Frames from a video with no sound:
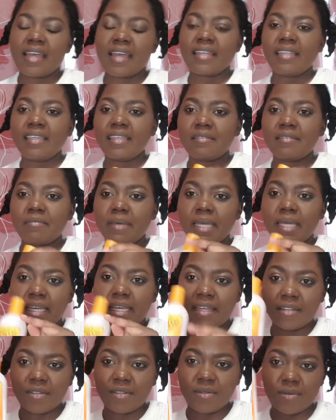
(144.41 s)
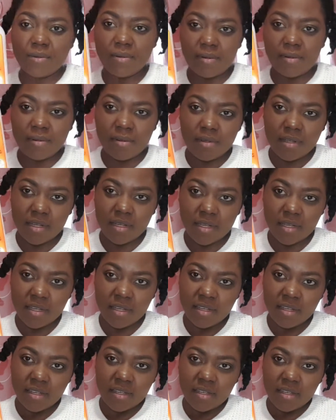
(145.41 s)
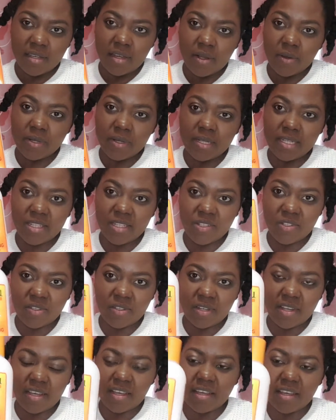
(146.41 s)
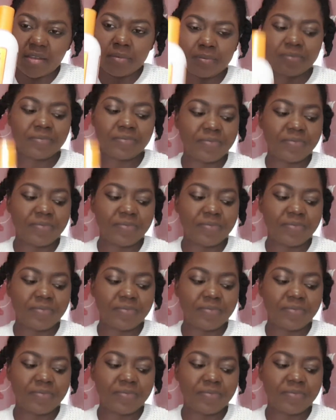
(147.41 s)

I need my Cantu conditioner,